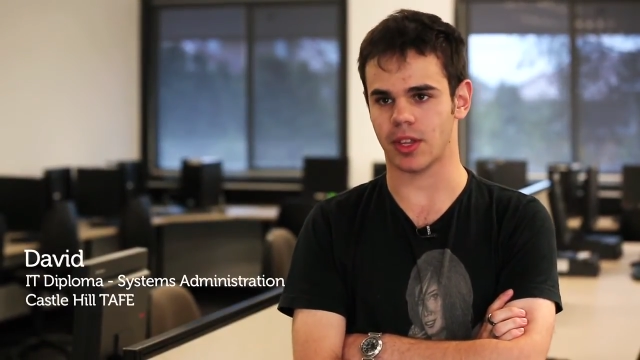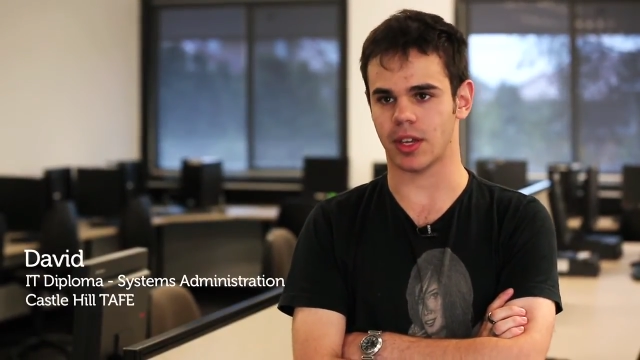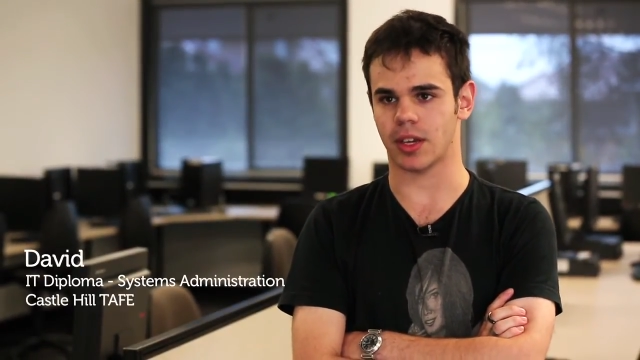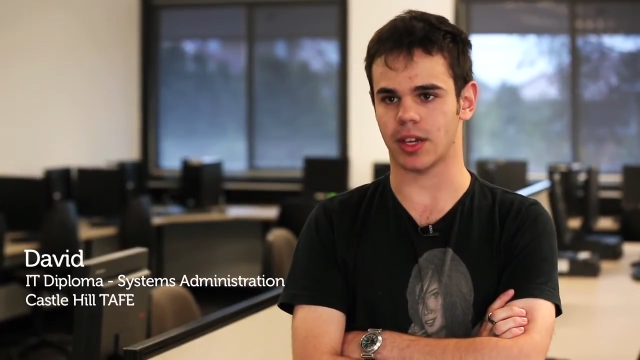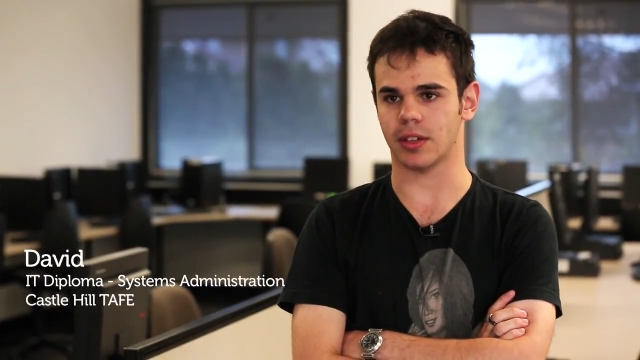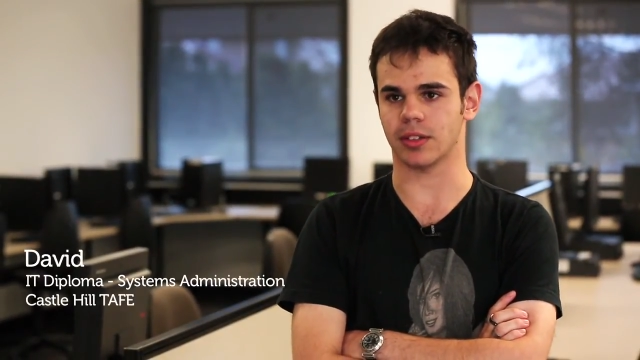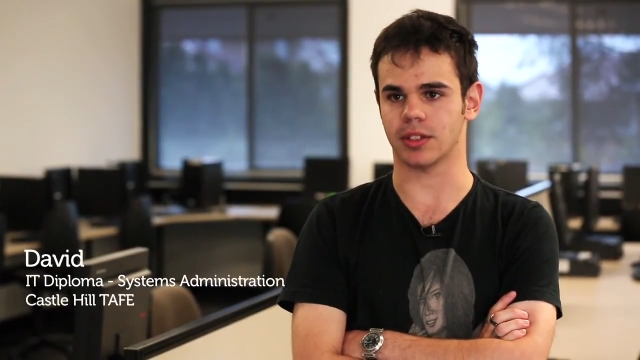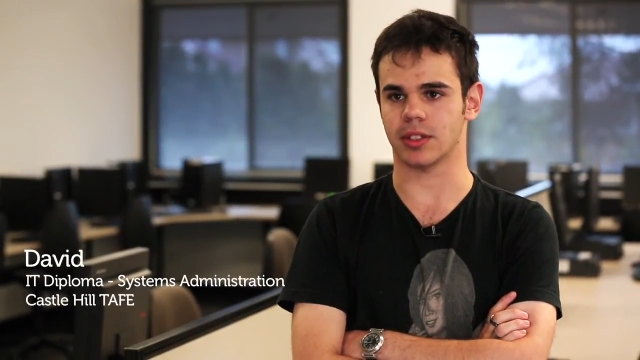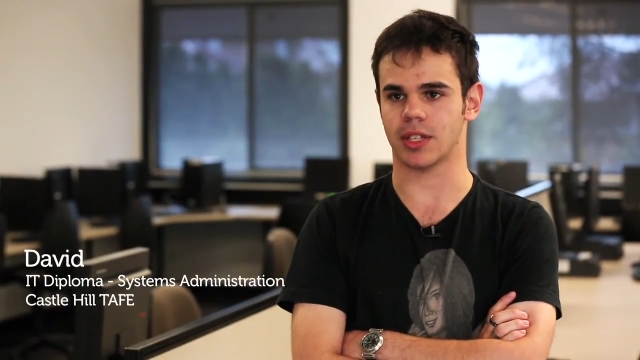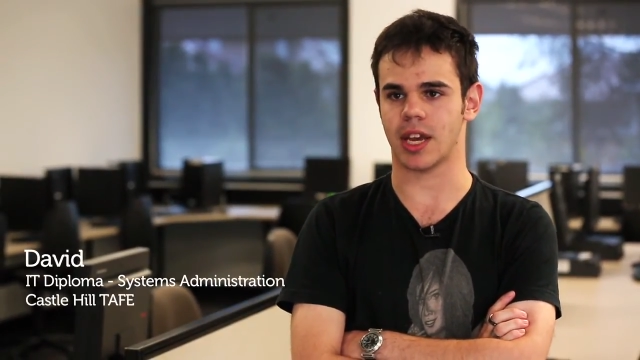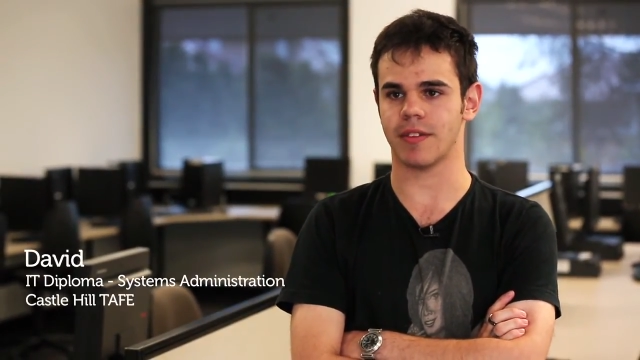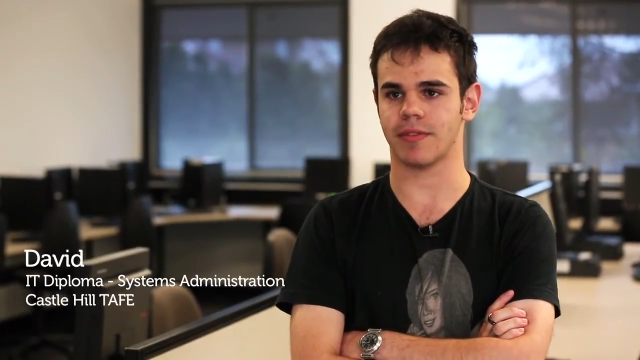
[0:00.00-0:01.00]
the Hills
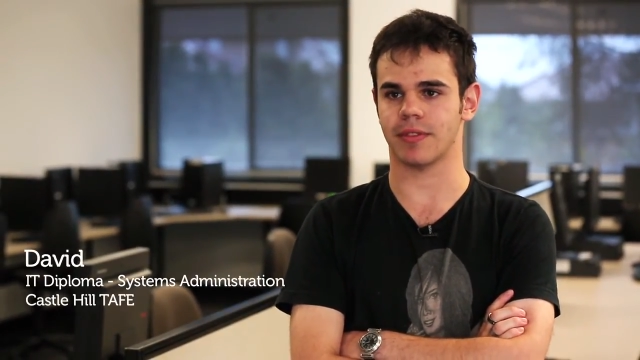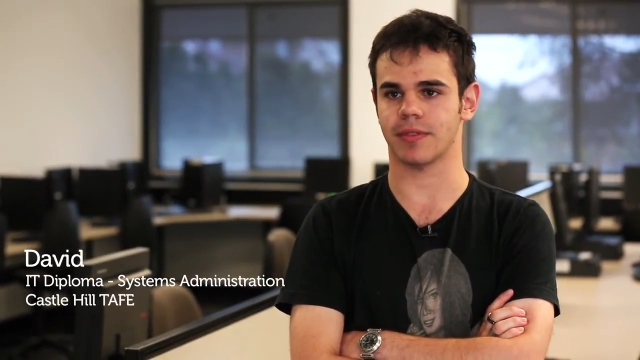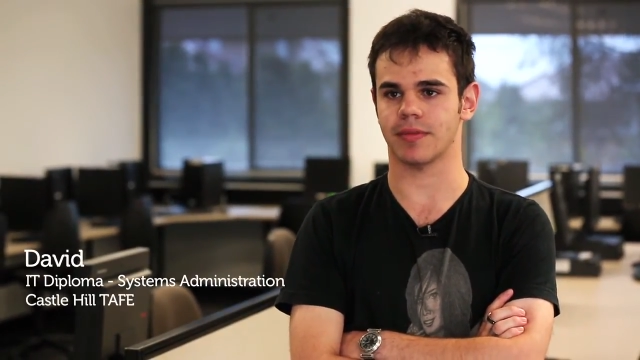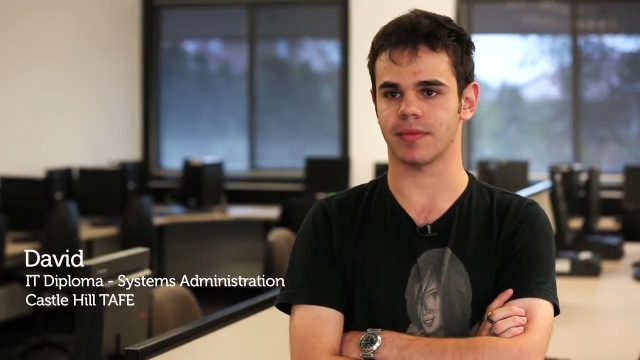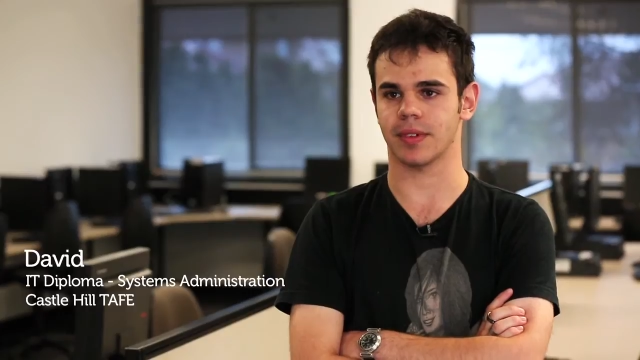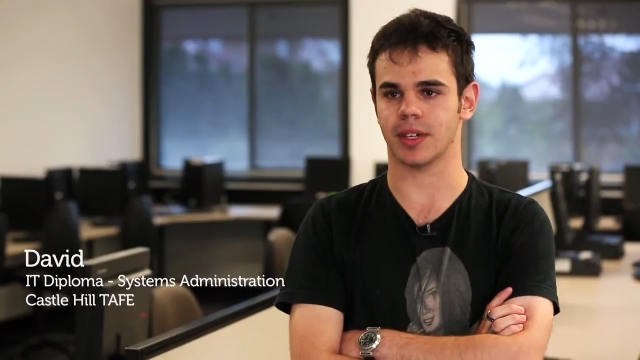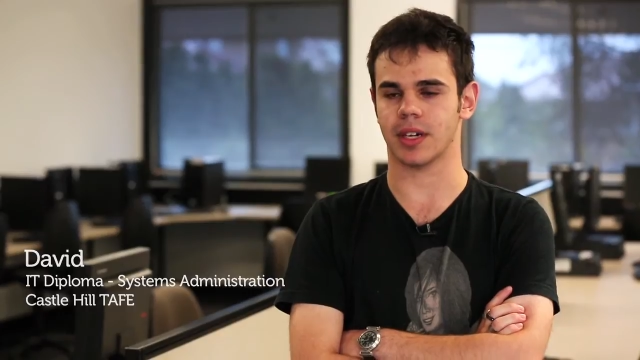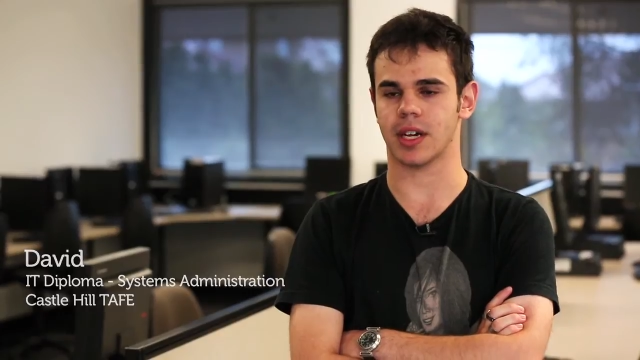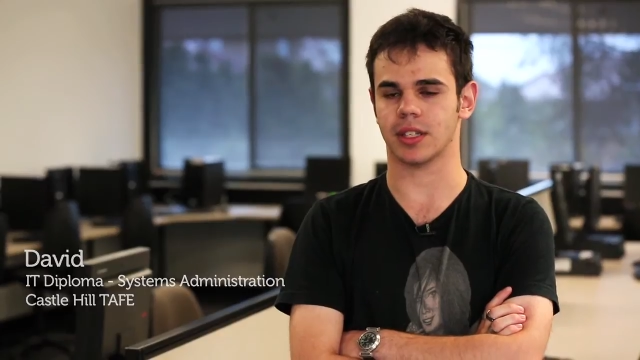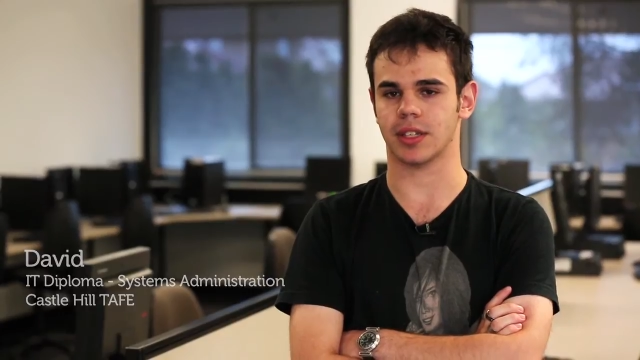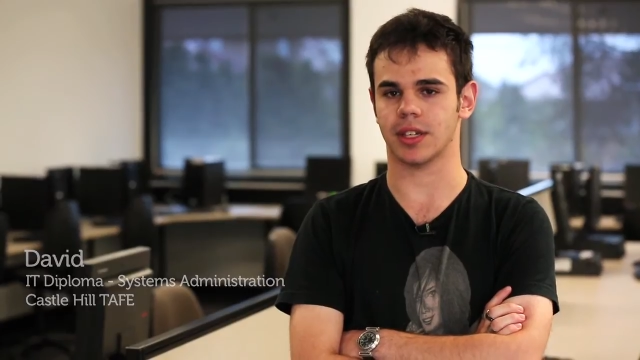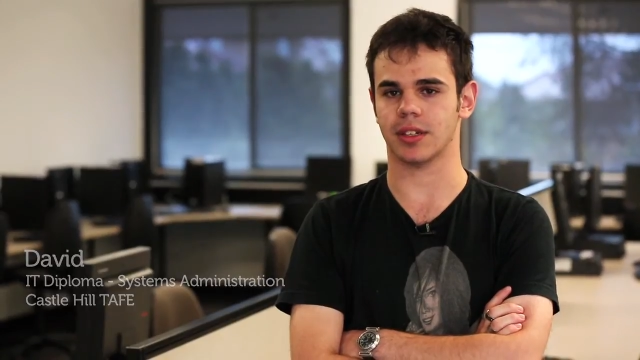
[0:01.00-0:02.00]
TAFE in
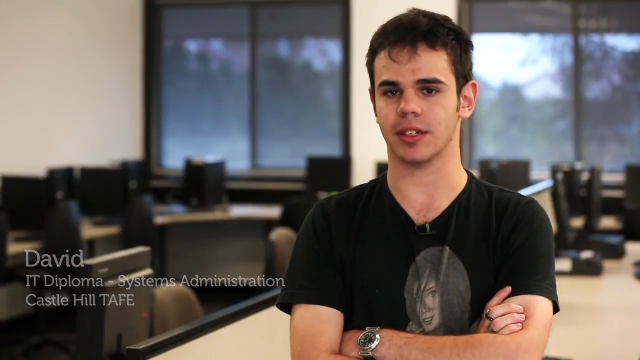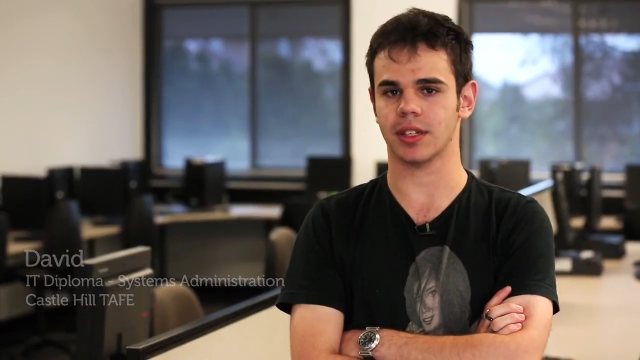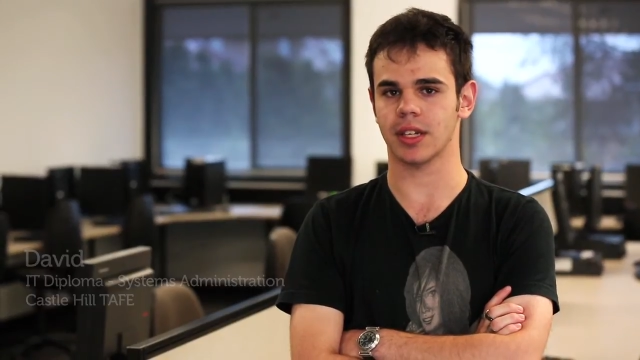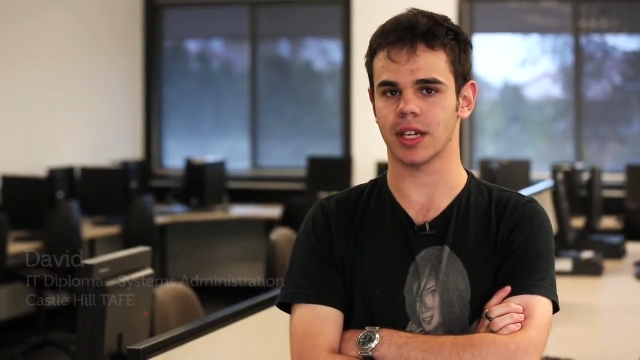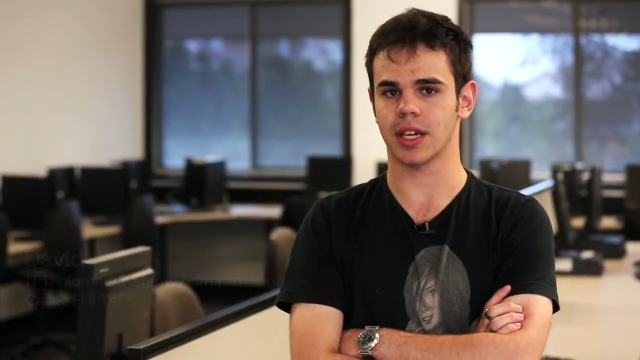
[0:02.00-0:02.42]
Castle Hill.